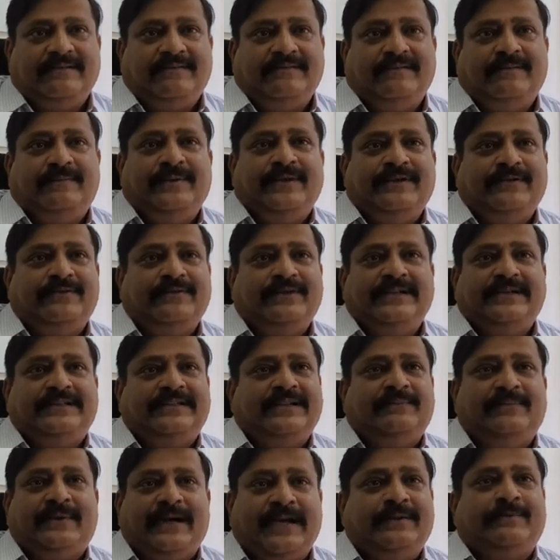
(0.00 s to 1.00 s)
Will be using
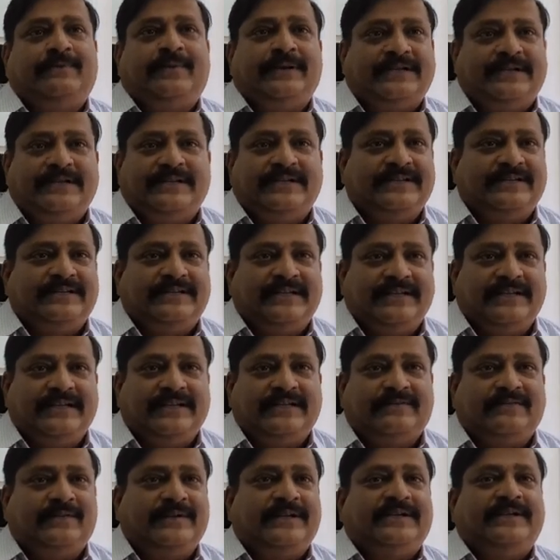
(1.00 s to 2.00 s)
some high precision
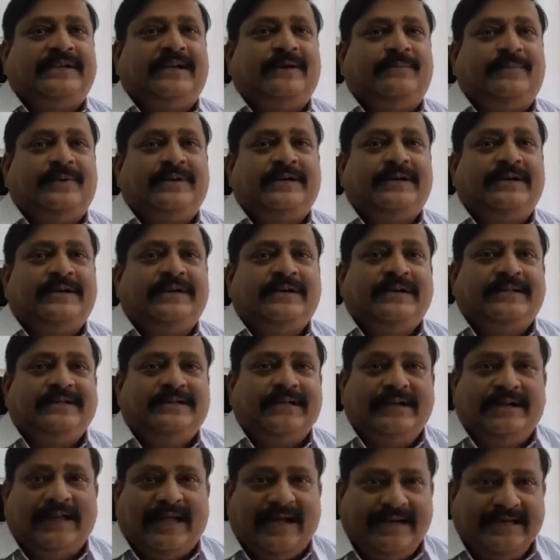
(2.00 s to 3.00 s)
signals. For example,
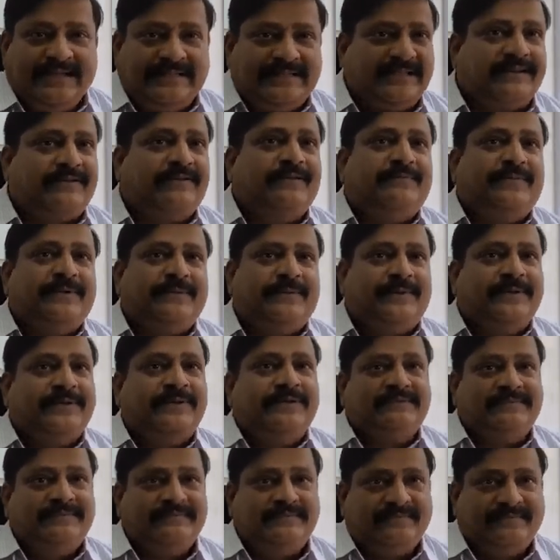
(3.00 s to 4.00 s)
the land survey people
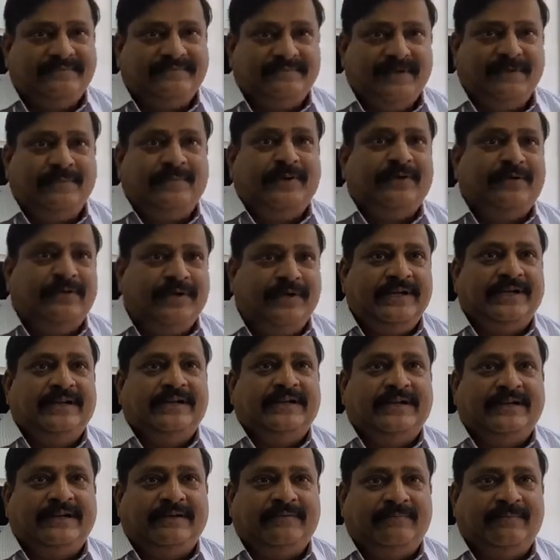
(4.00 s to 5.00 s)
will be
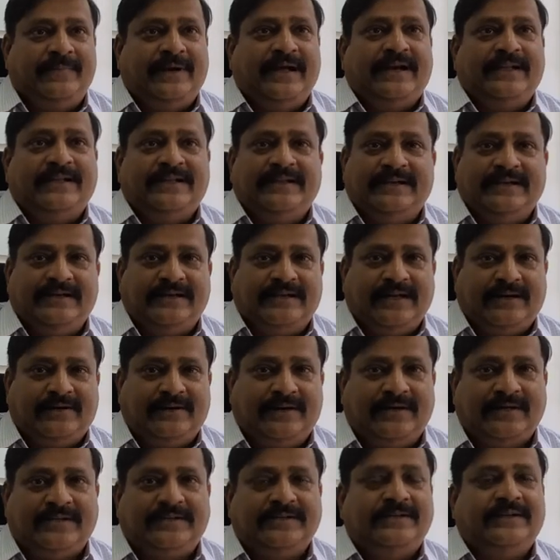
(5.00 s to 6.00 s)
doing managing
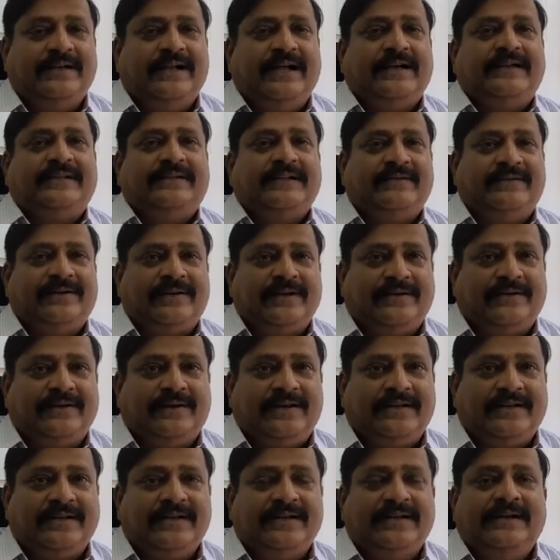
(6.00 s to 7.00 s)
records, land survey
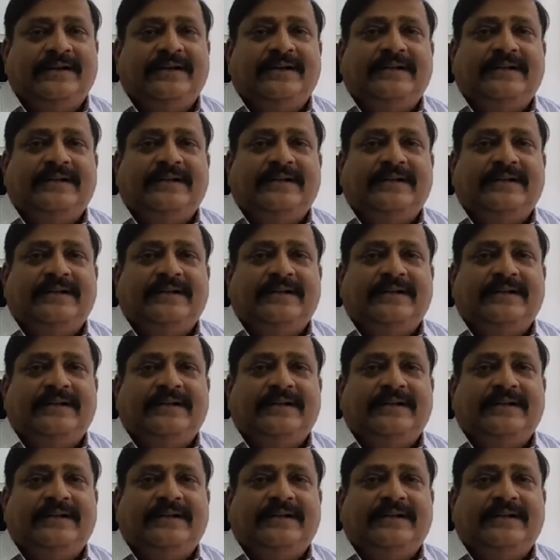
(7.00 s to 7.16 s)
records.